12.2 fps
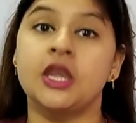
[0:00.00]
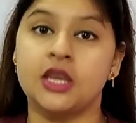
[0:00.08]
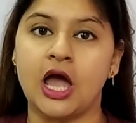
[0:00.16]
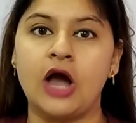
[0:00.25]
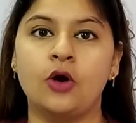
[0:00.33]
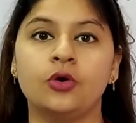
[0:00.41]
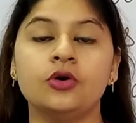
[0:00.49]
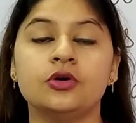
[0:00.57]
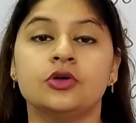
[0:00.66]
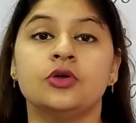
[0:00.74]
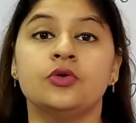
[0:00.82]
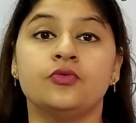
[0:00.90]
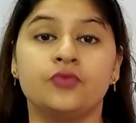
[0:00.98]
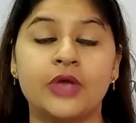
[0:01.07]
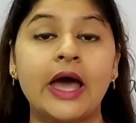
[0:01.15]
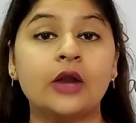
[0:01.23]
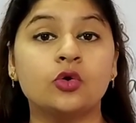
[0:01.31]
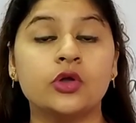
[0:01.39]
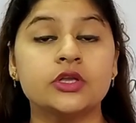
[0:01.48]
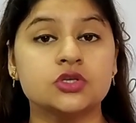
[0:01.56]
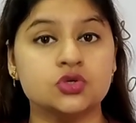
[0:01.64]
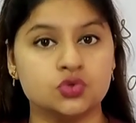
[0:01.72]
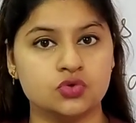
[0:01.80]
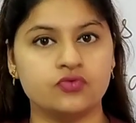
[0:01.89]
Now we are going
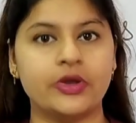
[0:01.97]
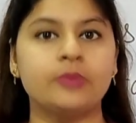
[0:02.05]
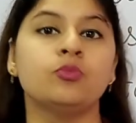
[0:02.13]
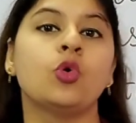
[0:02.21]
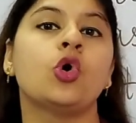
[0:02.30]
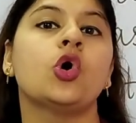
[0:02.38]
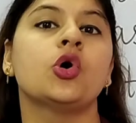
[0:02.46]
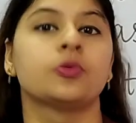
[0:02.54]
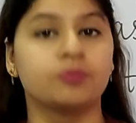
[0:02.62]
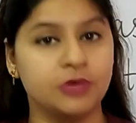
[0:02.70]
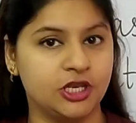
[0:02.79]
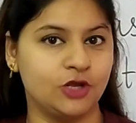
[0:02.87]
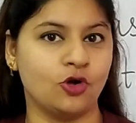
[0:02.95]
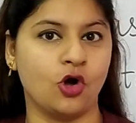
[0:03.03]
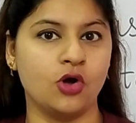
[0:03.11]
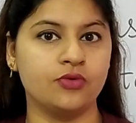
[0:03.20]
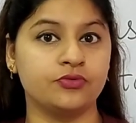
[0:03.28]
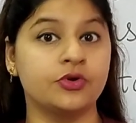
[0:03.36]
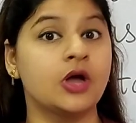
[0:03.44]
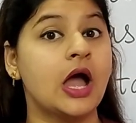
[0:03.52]
to do one more meaning of